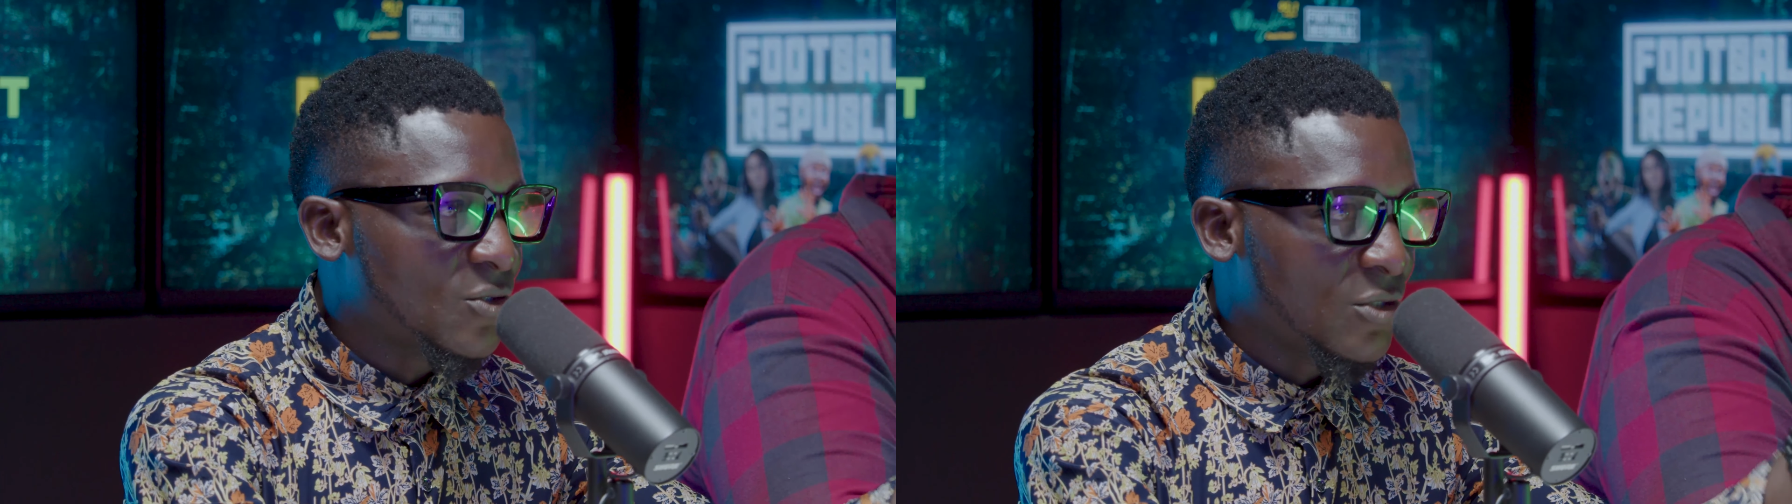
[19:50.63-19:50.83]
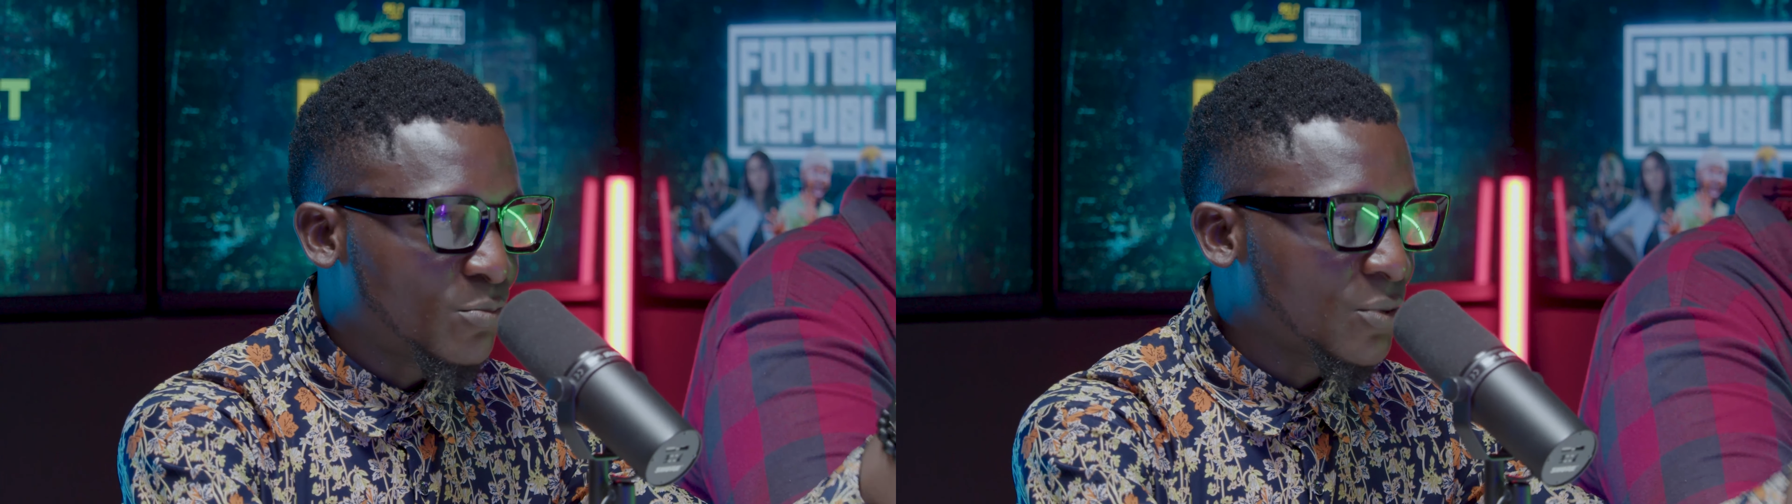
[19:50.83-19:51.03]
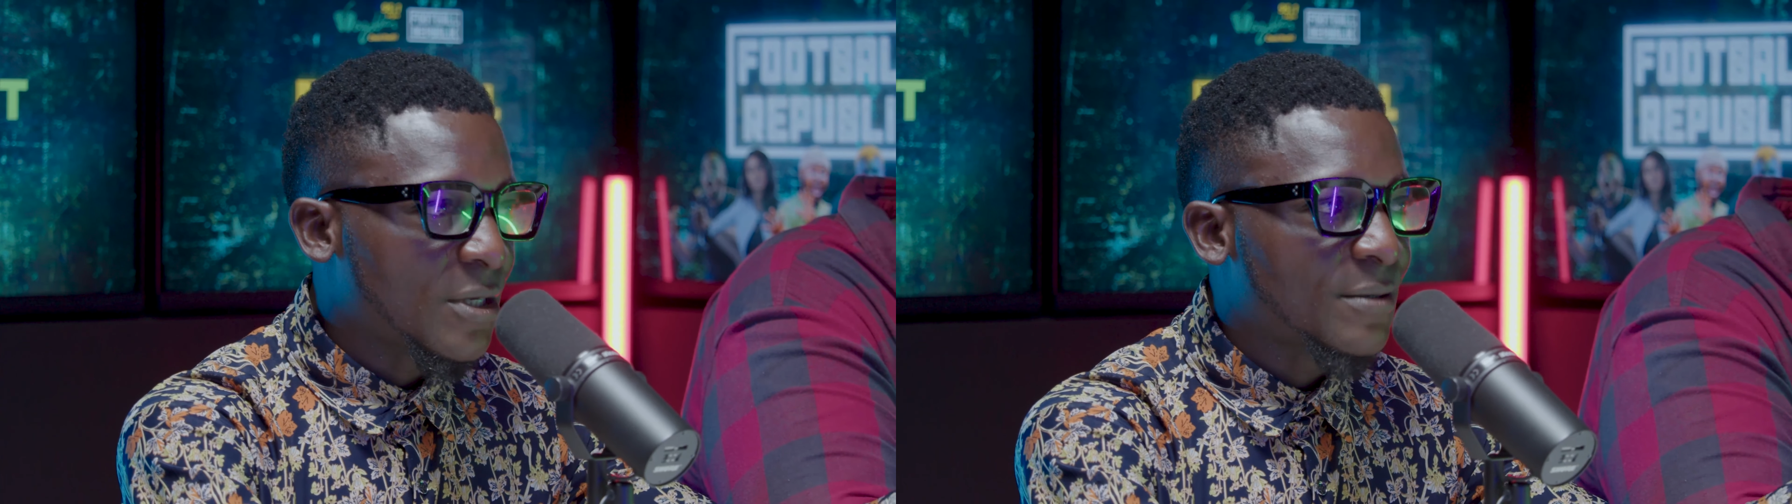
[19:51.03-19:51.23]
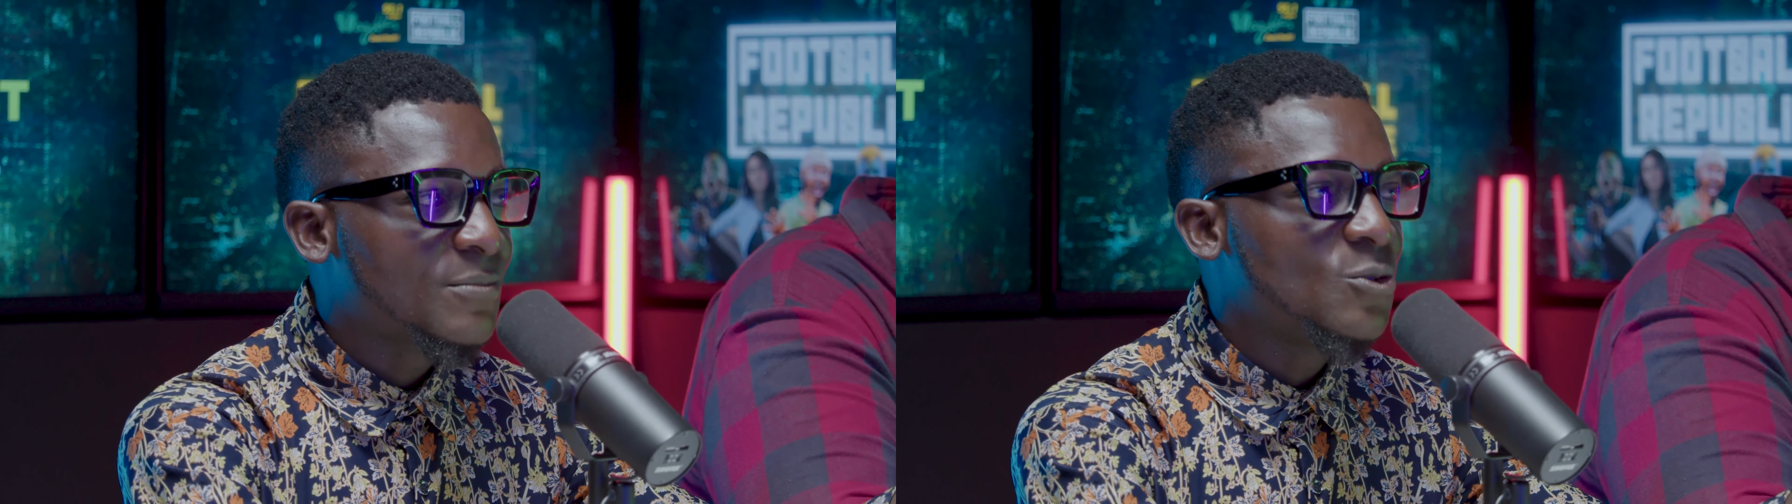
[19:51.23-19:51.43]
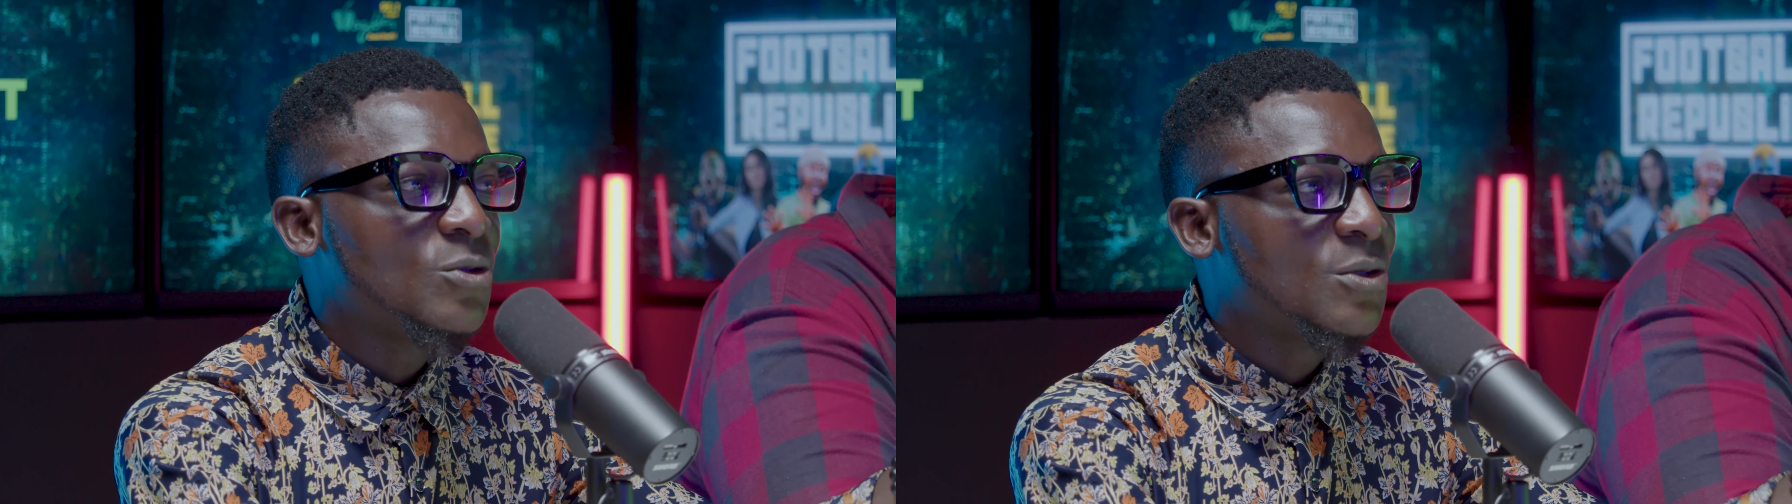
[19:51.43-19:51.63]
so they put up
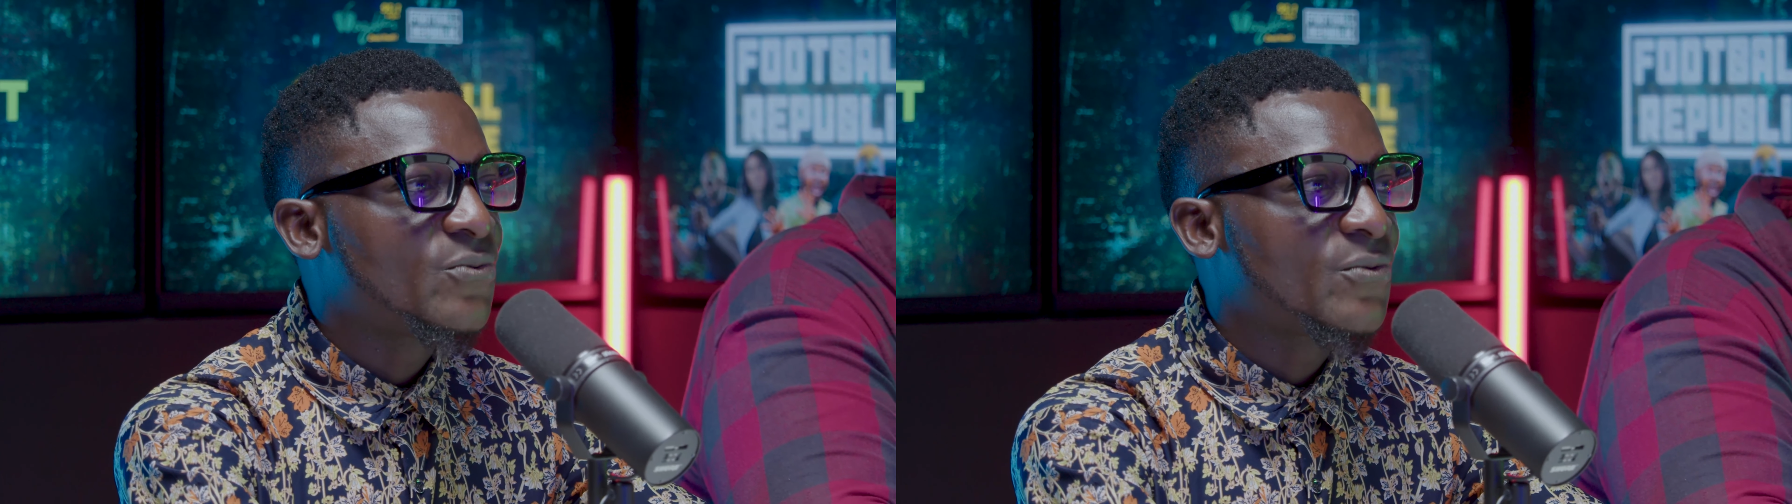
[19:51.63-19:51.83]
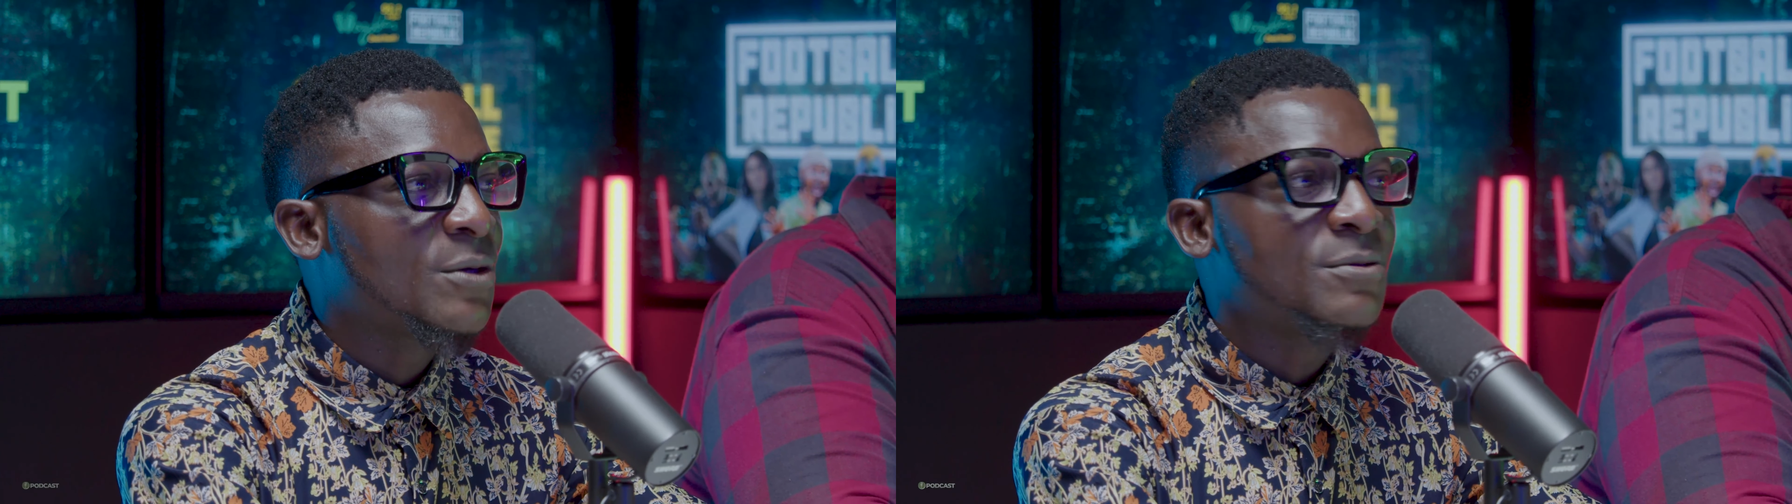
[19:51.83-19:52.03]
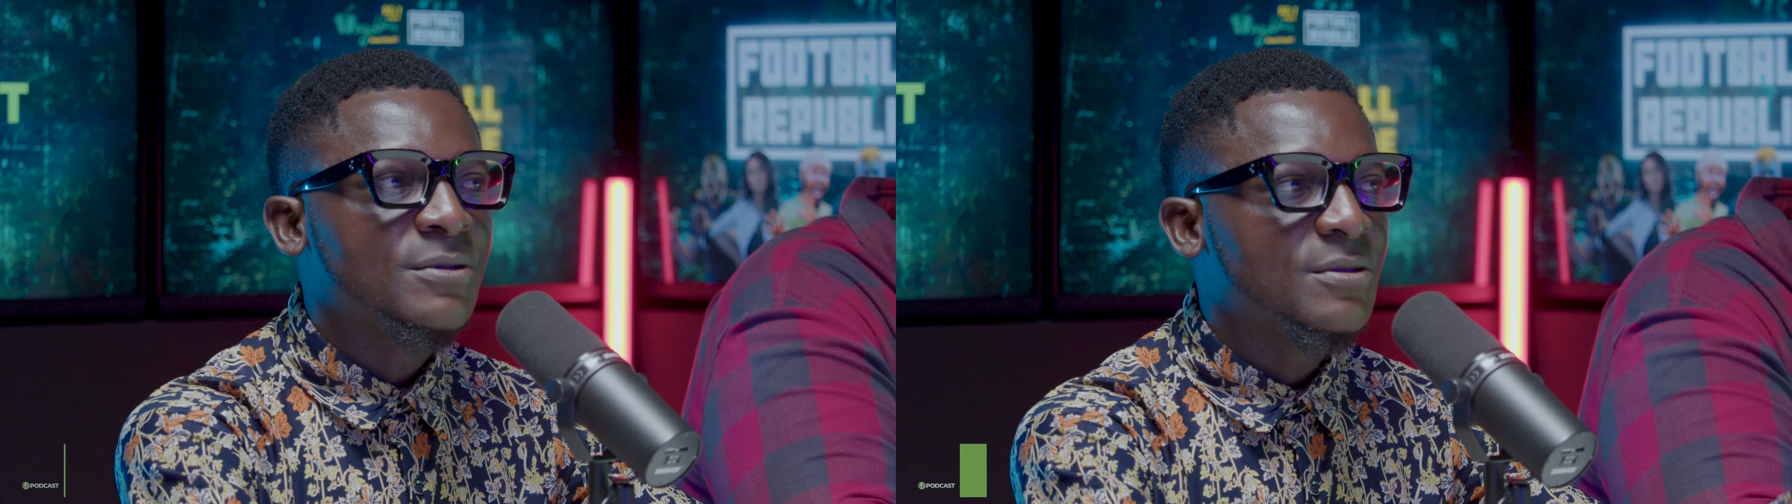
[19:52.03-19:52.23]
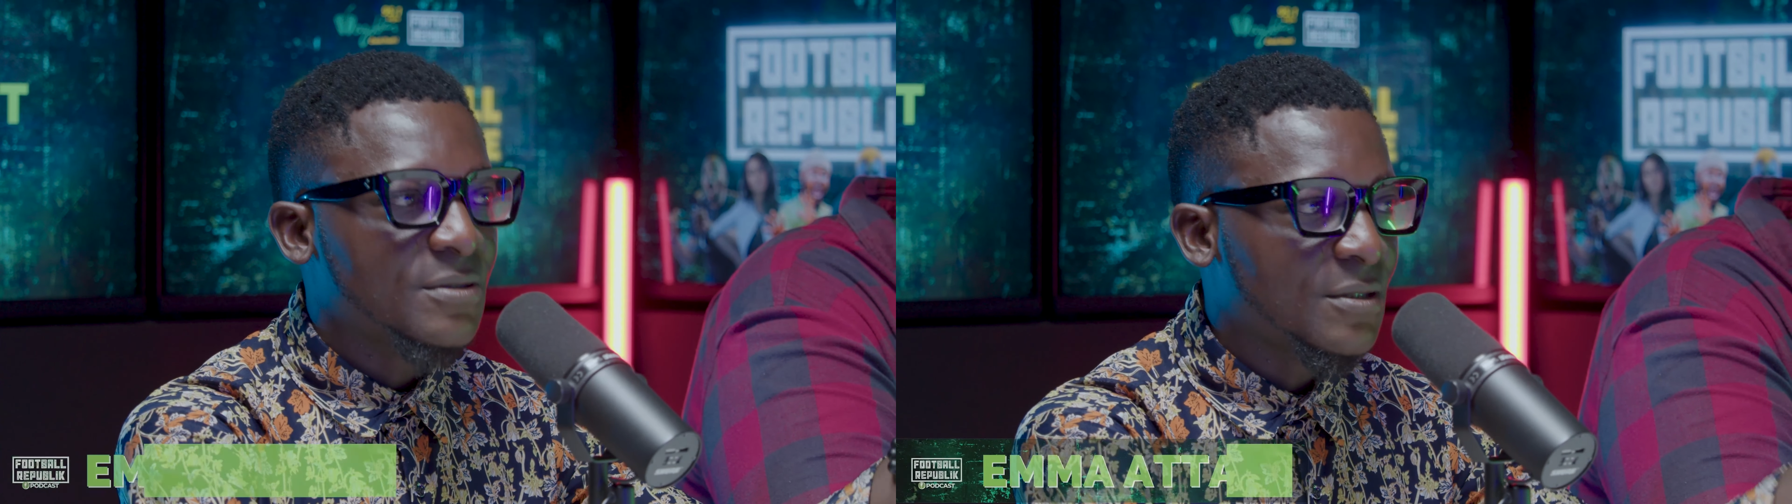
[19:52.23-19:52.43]
no they fair on